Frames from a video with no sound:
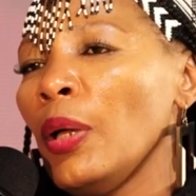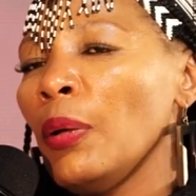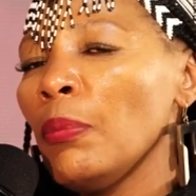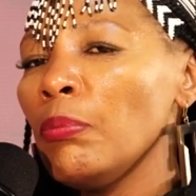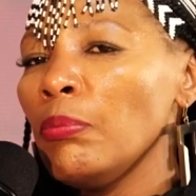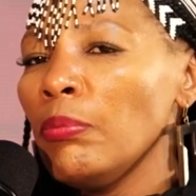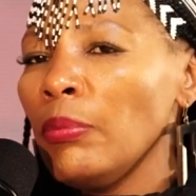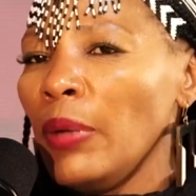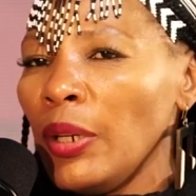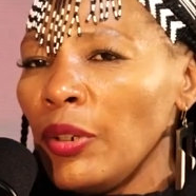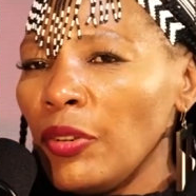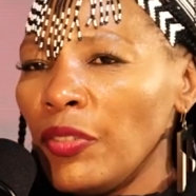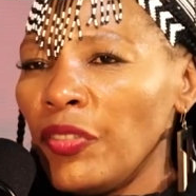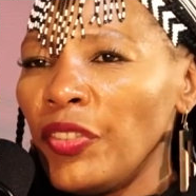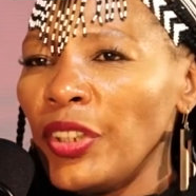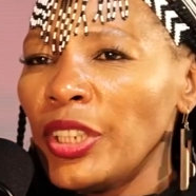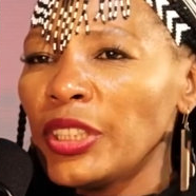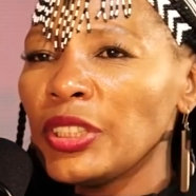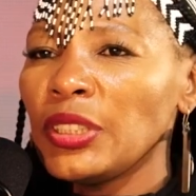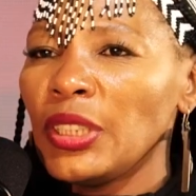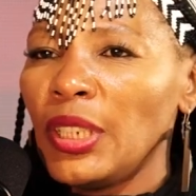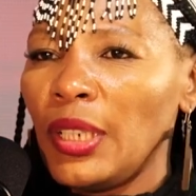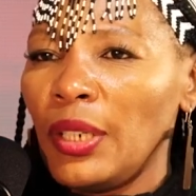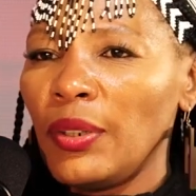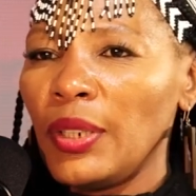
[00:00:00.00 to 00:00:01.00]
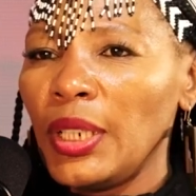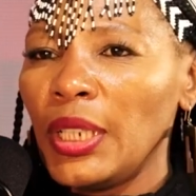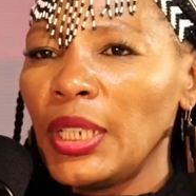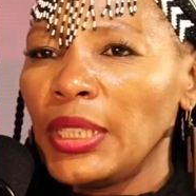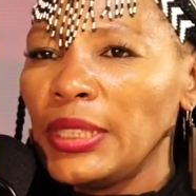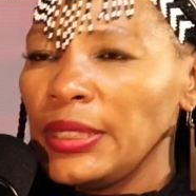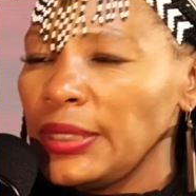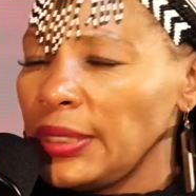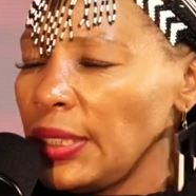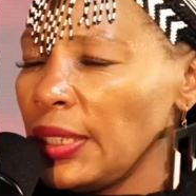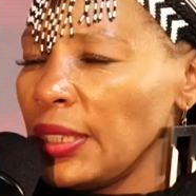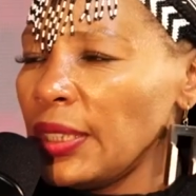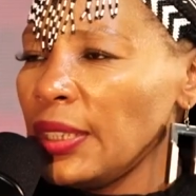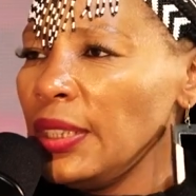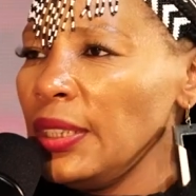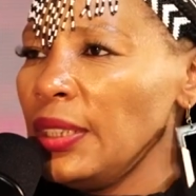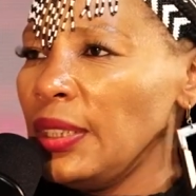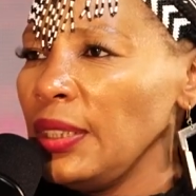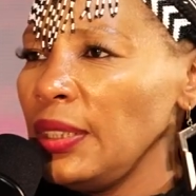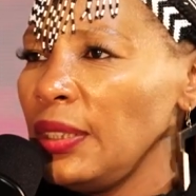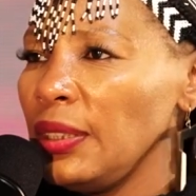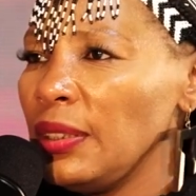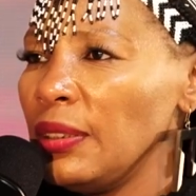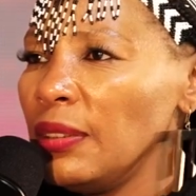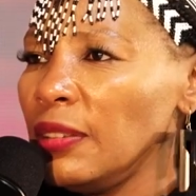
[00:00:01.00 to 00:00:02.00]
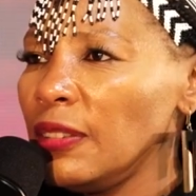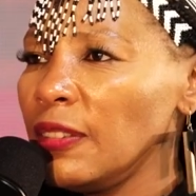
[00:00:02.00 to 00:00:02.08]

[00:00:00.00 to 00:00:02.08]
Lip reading: Manufacturing is the key.